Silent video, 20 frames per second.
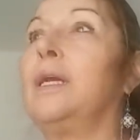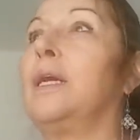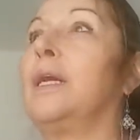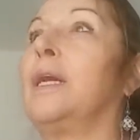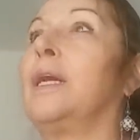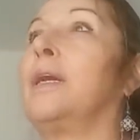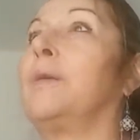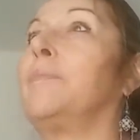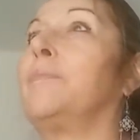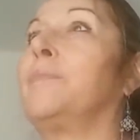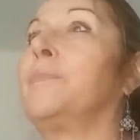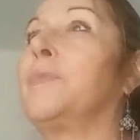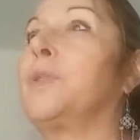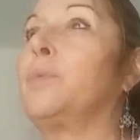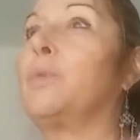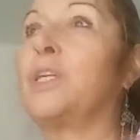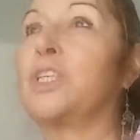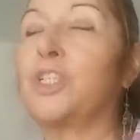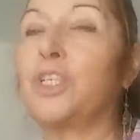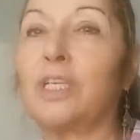
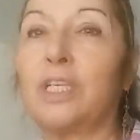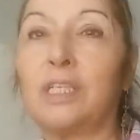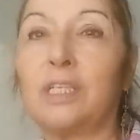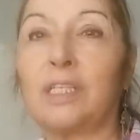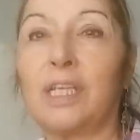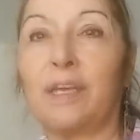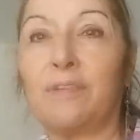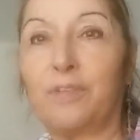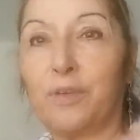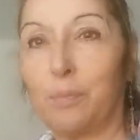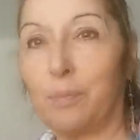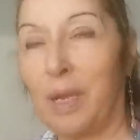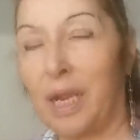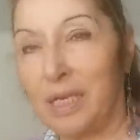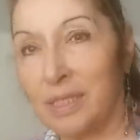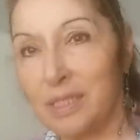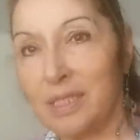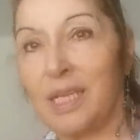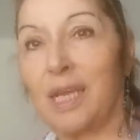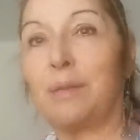Well, she didn't die from
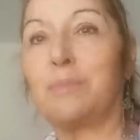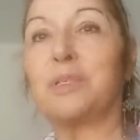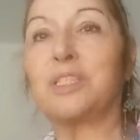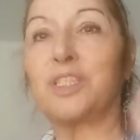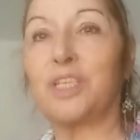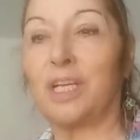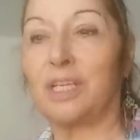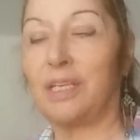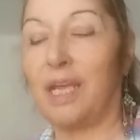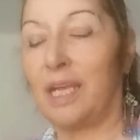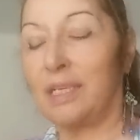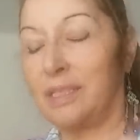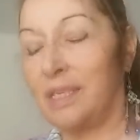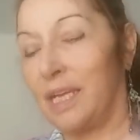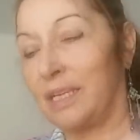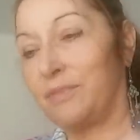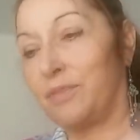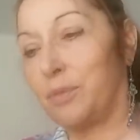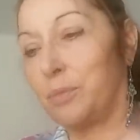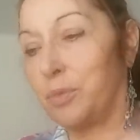Alzheimer's, she
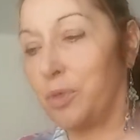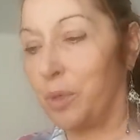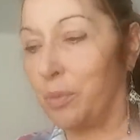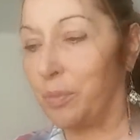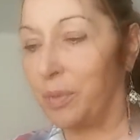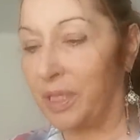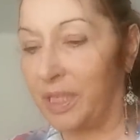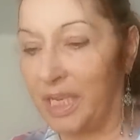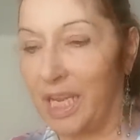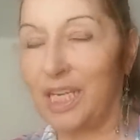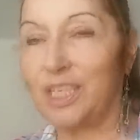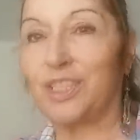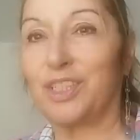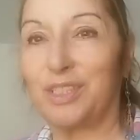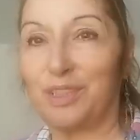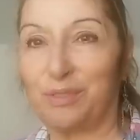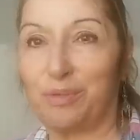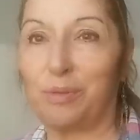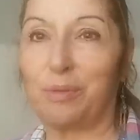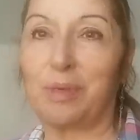died from
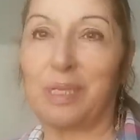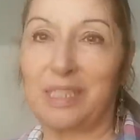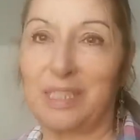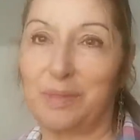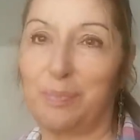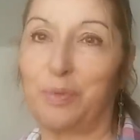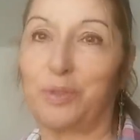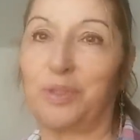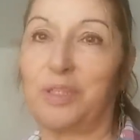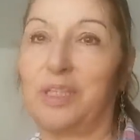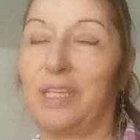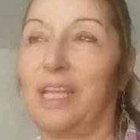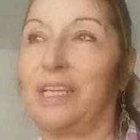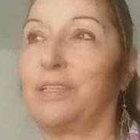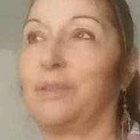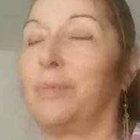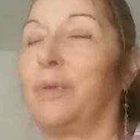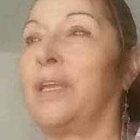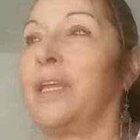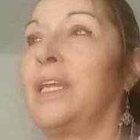complications, so let's put it
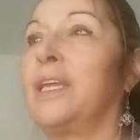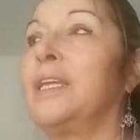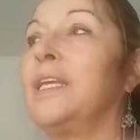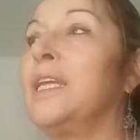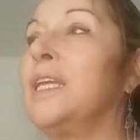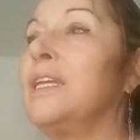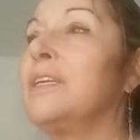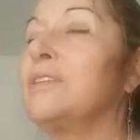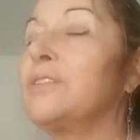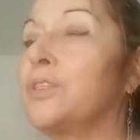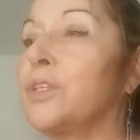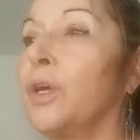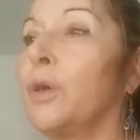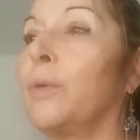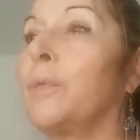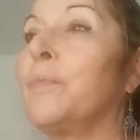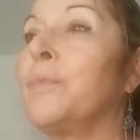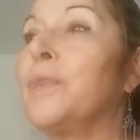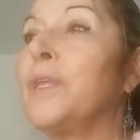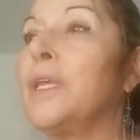that way.
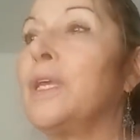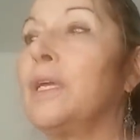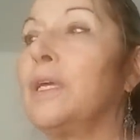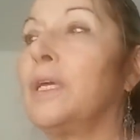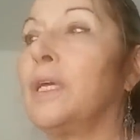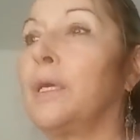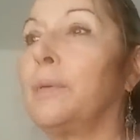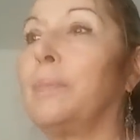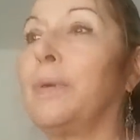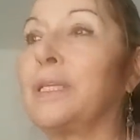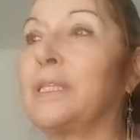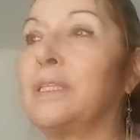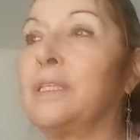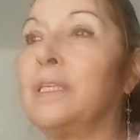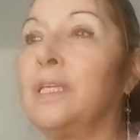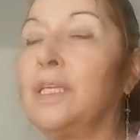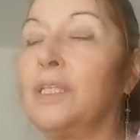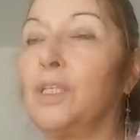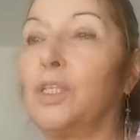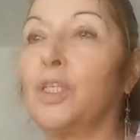So, but,
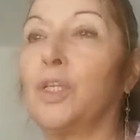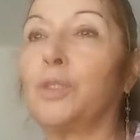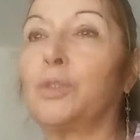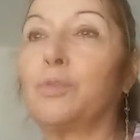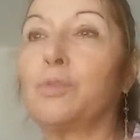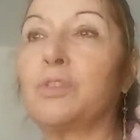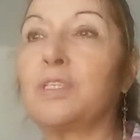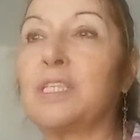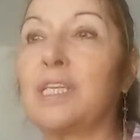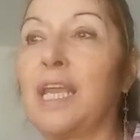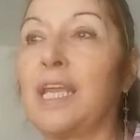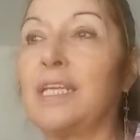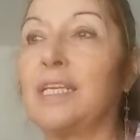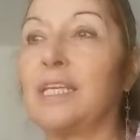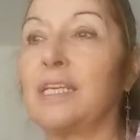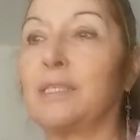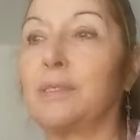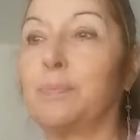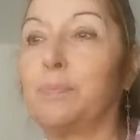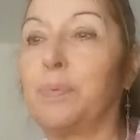to say
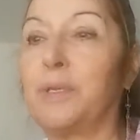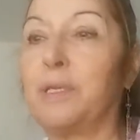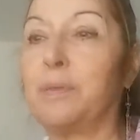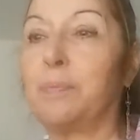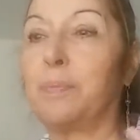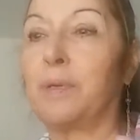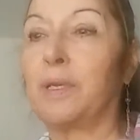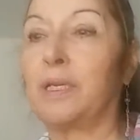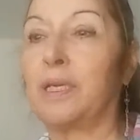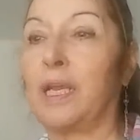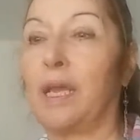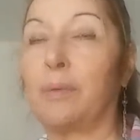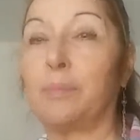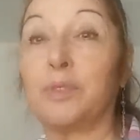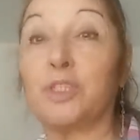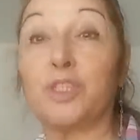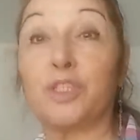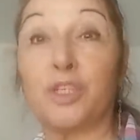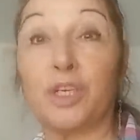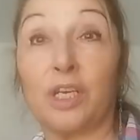that people
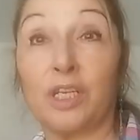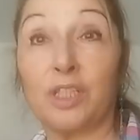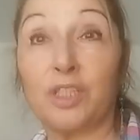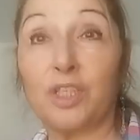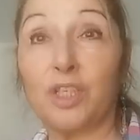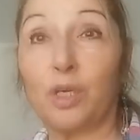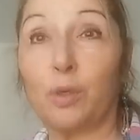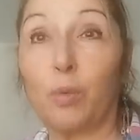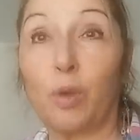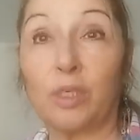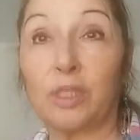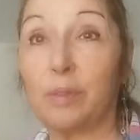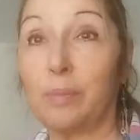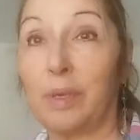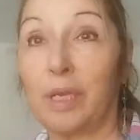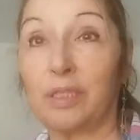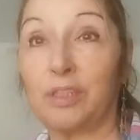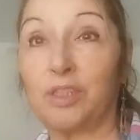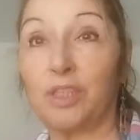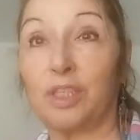around Churchill, what
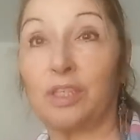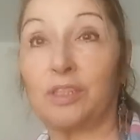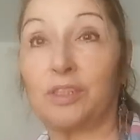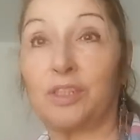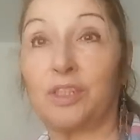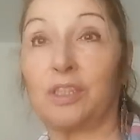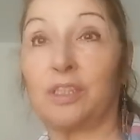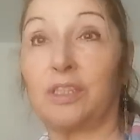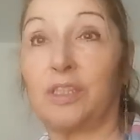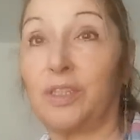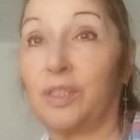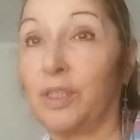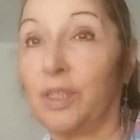about Churchill,